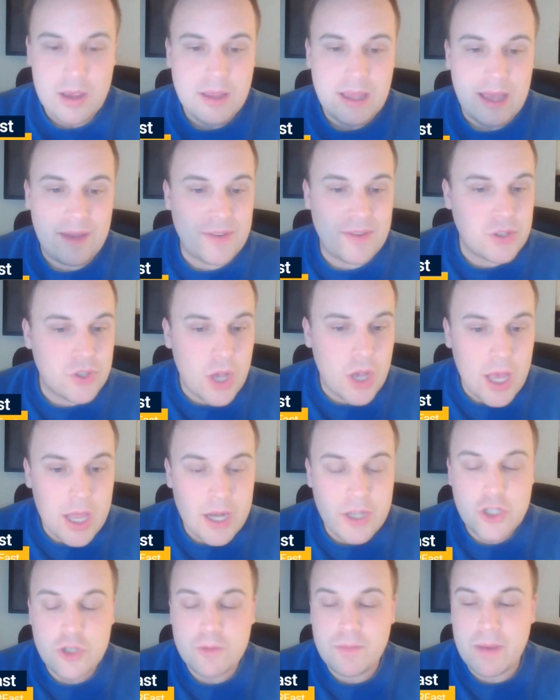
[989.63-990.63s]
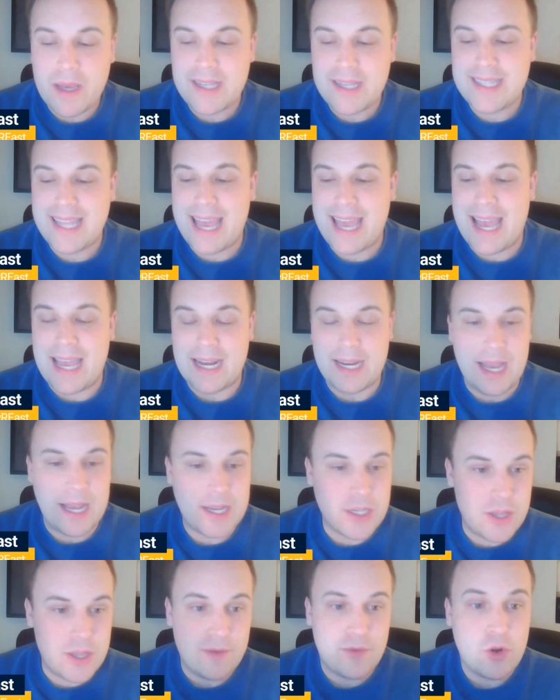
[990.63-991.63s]
They have a ton of space to add
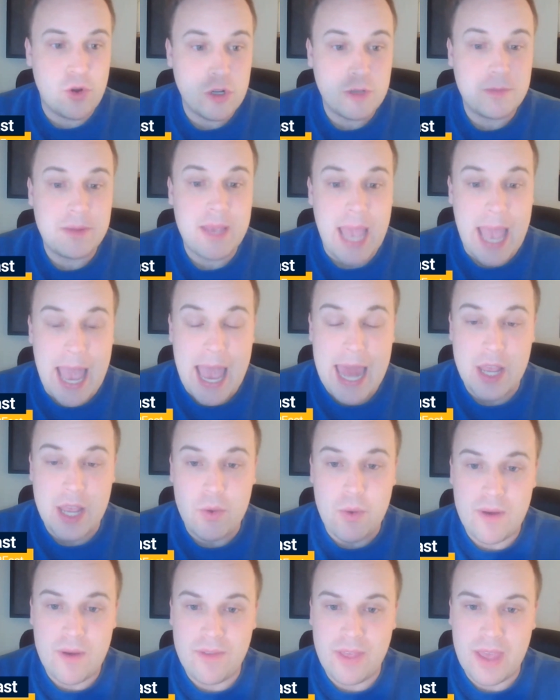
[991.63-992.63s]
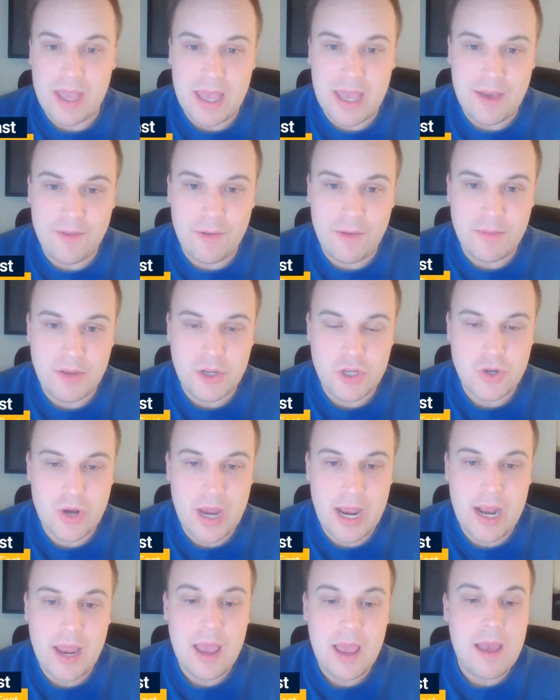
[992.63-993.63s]
guys. They'd, of course, be adding whoever they get from this
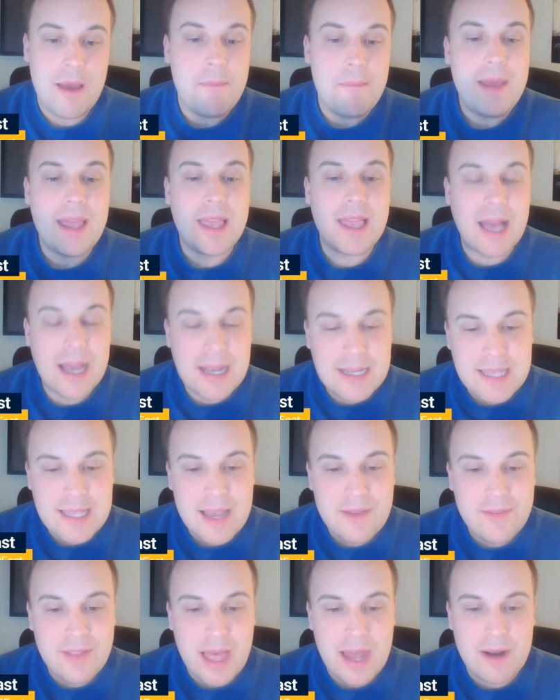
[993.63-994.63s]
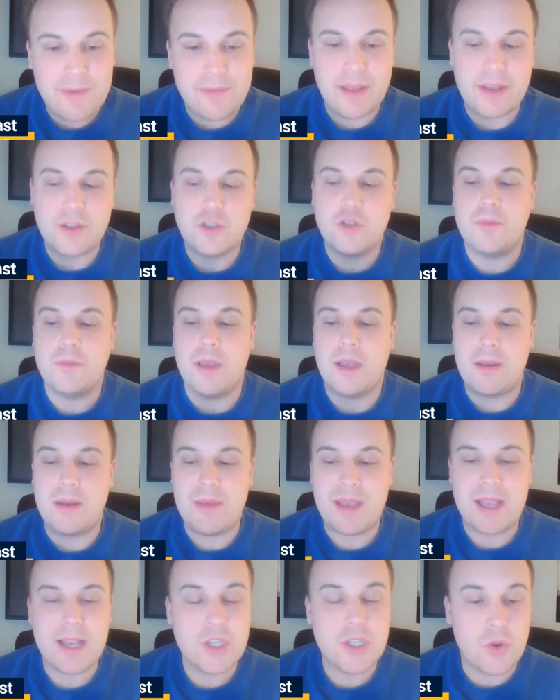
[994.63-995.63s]
trade because they have a lot of flexibility,
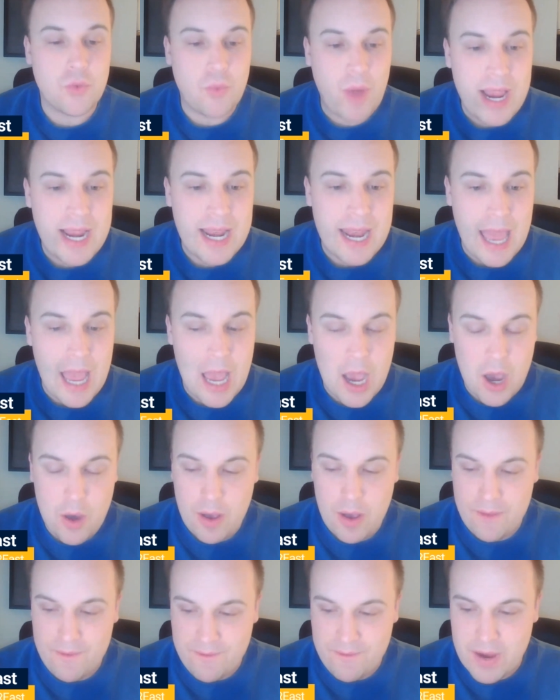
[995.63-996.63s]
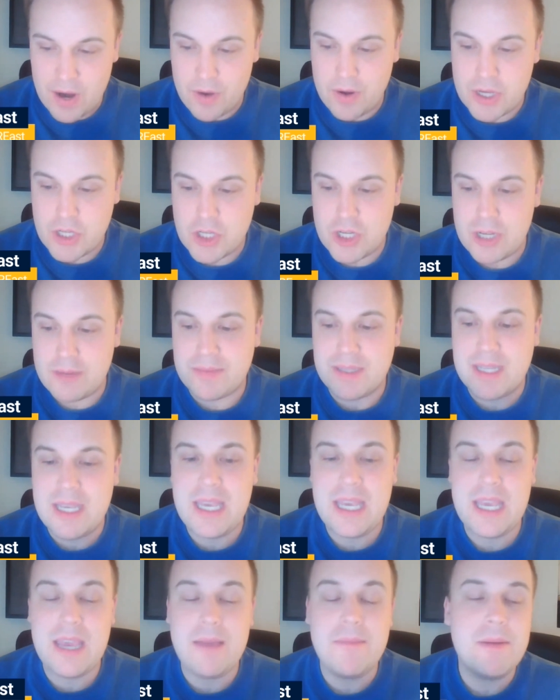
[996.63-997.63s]
because they're right now a very cheap
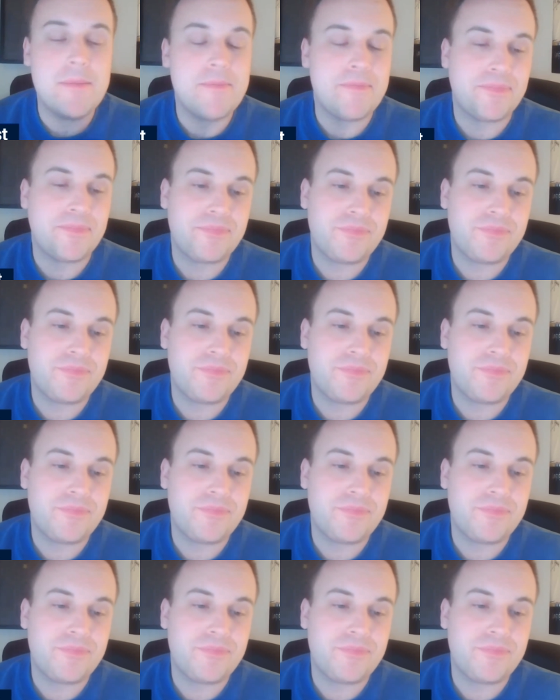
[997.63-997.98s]
team